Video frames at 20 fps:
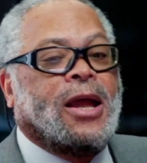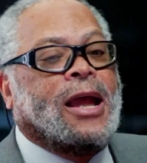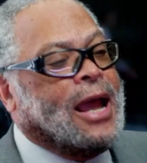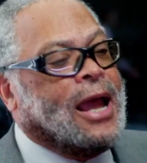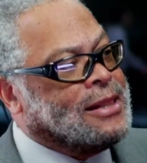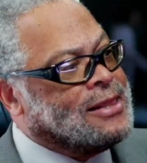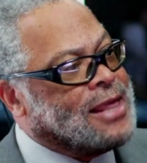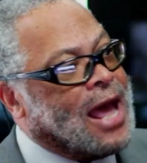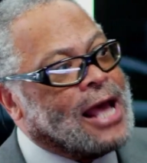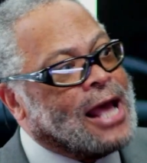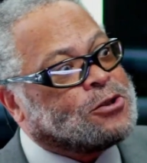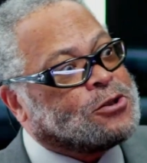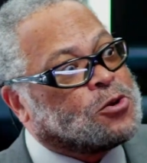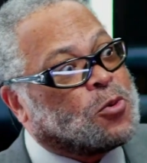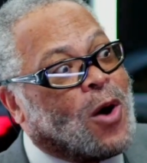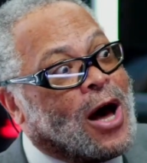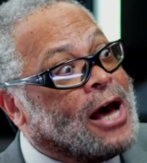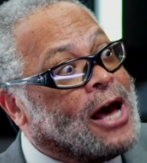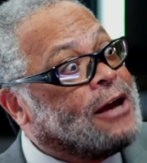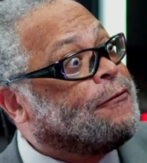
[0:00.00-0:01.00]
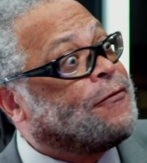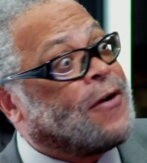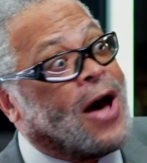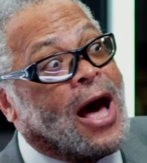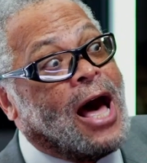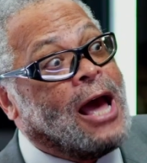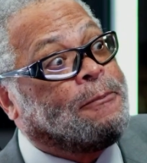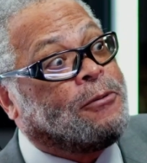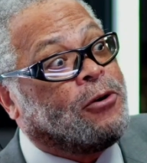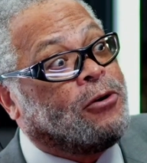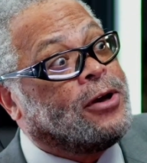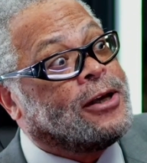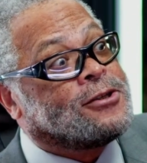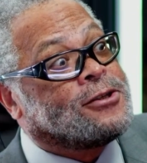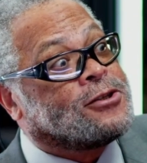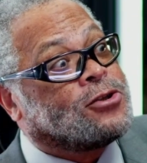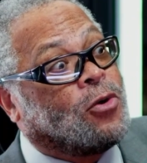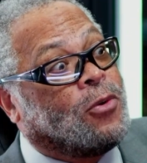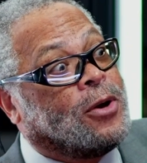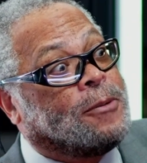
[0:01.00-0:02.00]
And that's why fiber is
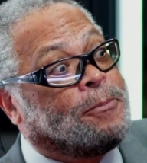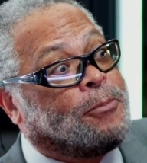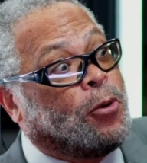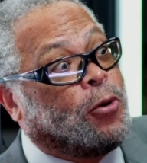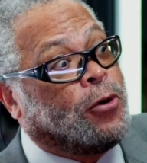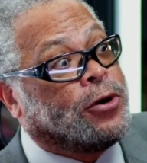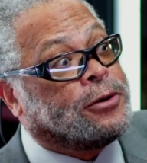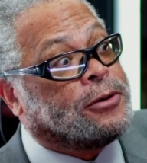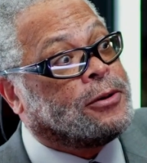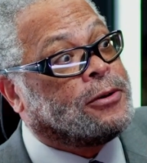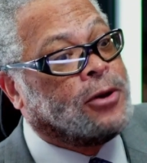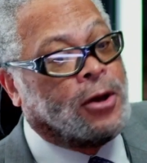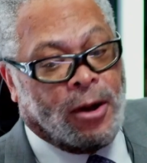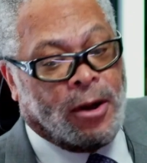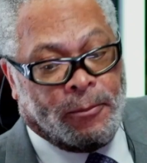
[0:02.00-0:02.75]
so important,